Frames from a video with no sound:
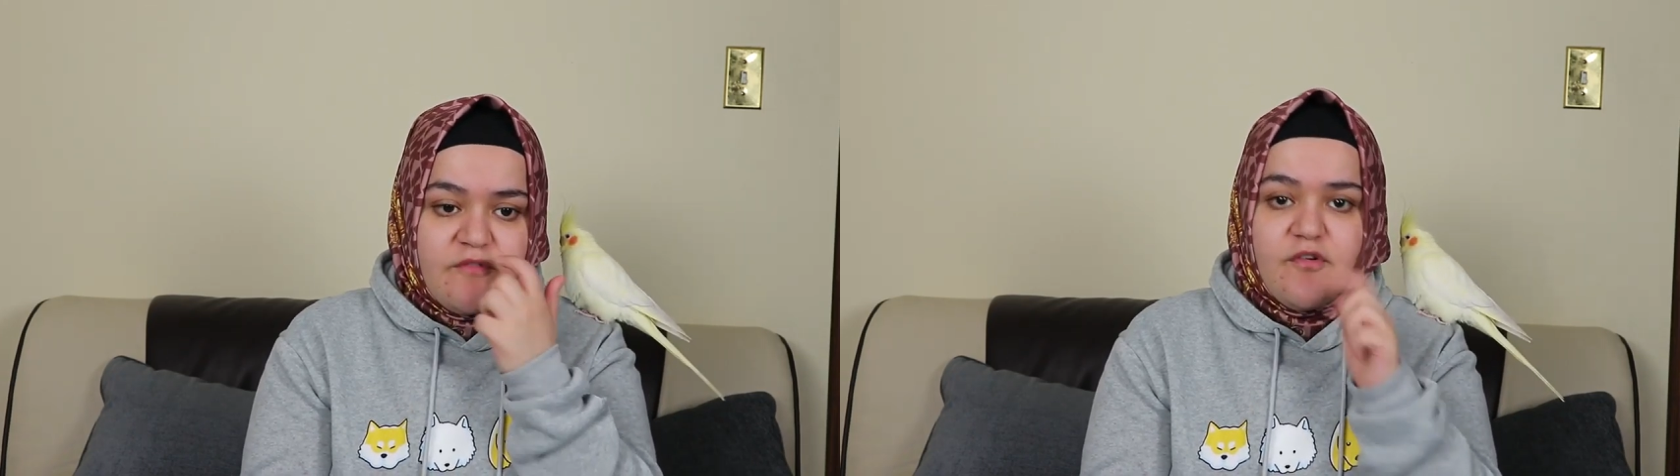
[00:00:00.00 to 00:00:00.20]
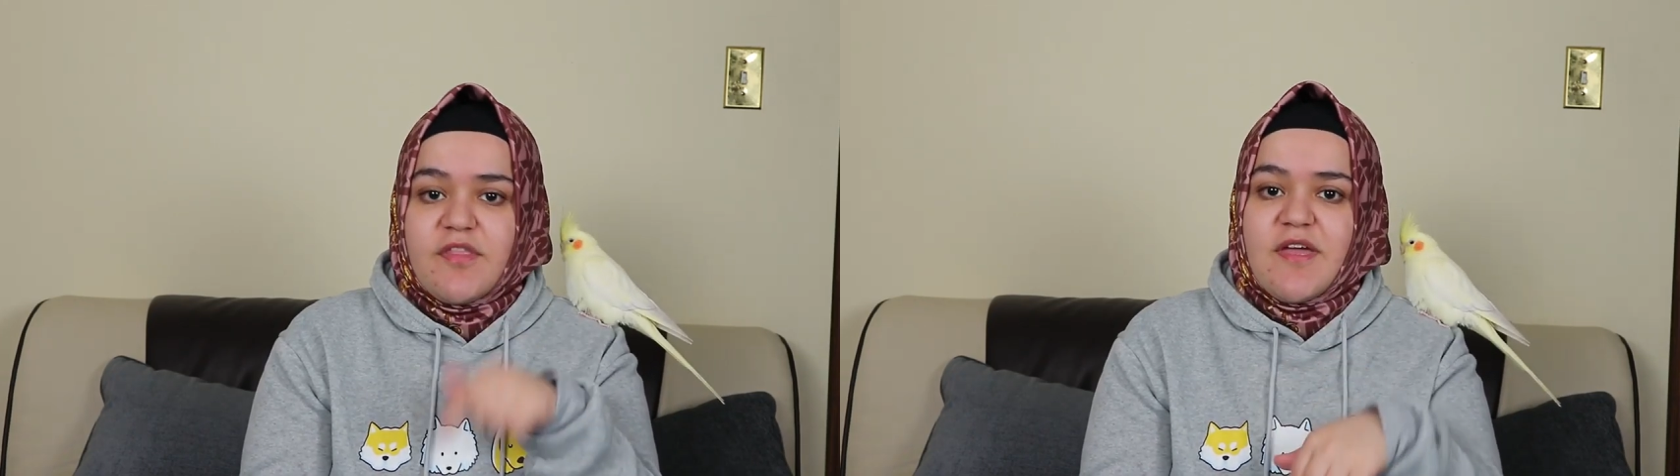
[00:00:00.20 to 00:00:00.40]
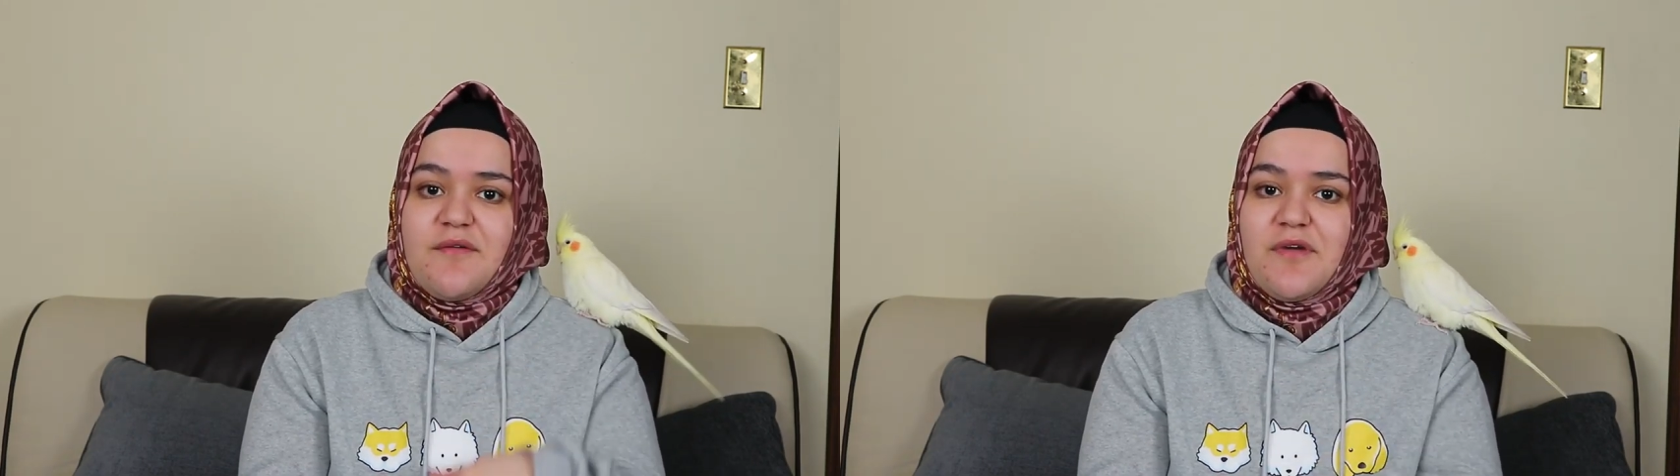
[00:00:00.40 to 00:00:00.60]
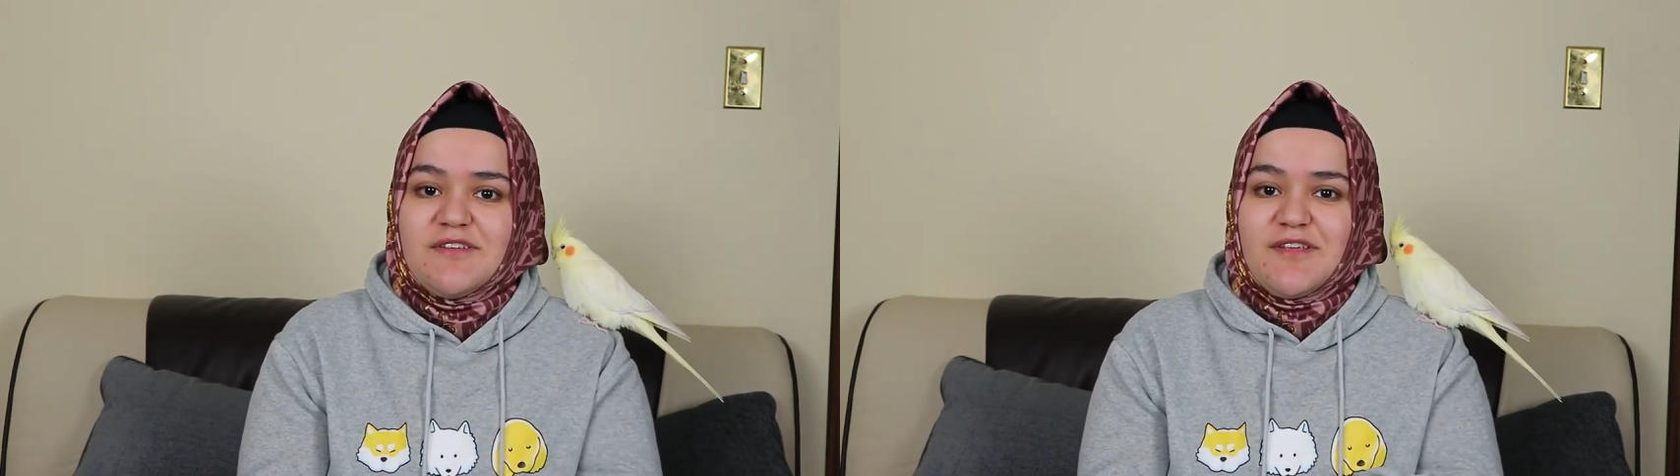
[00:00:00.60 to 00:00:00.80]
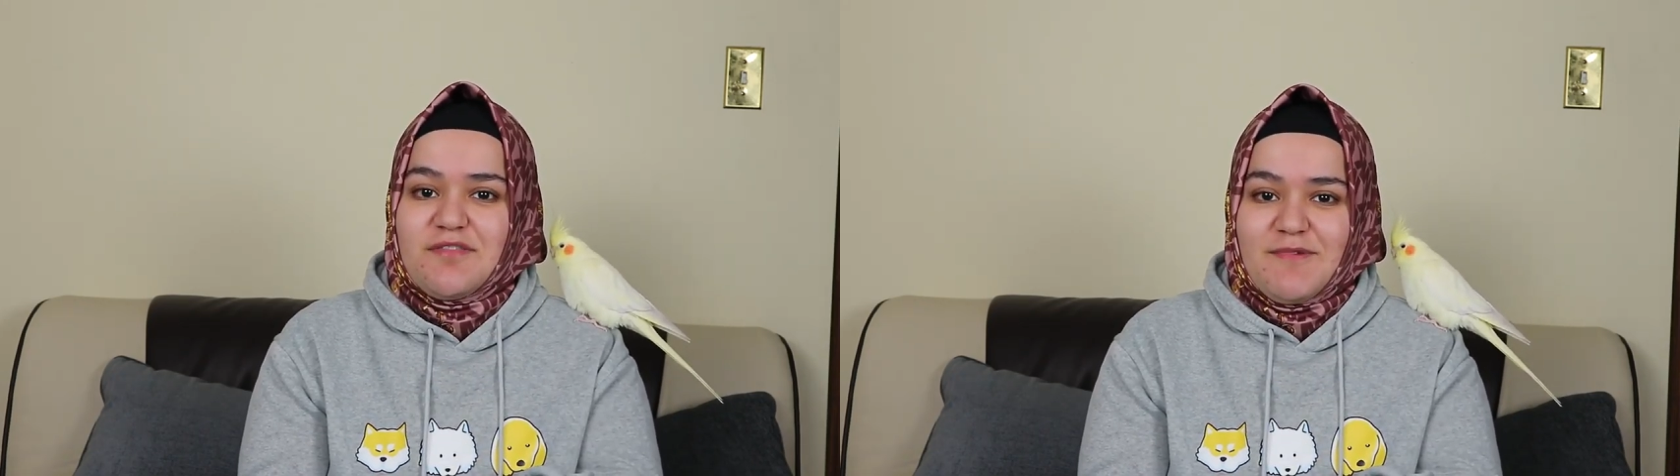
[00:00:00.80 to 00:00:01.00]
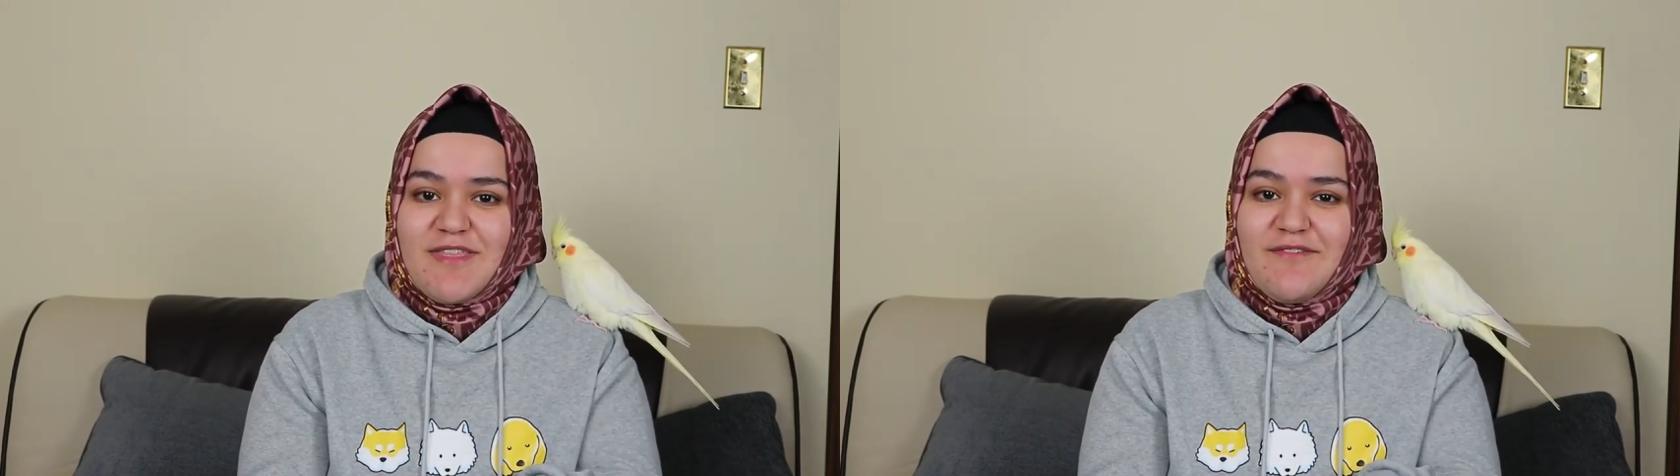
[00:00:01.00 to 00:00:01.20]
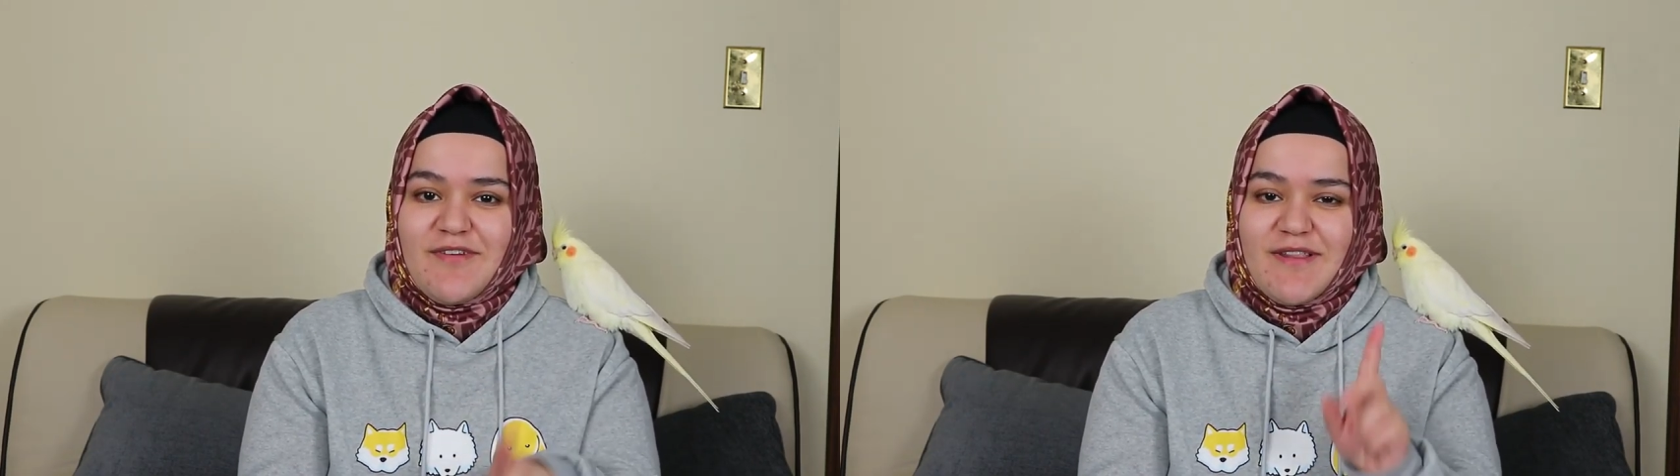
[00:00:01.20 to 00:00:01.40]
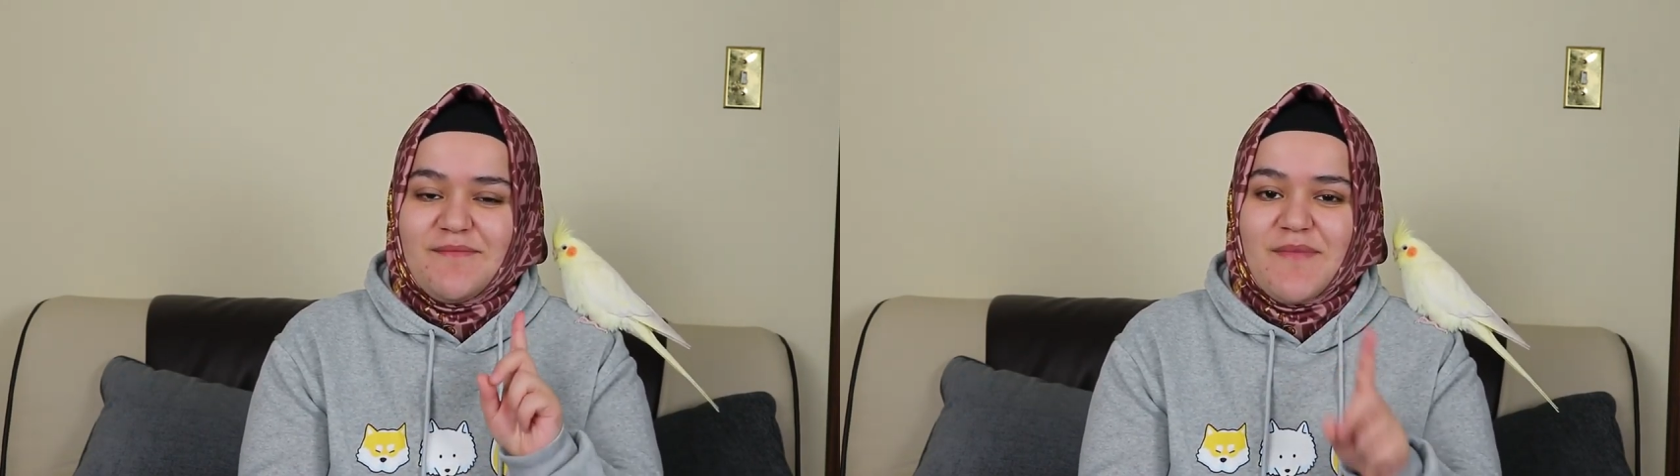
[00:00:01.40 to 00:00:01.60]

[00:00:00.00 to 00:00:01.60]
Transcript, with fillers: for that question specifically,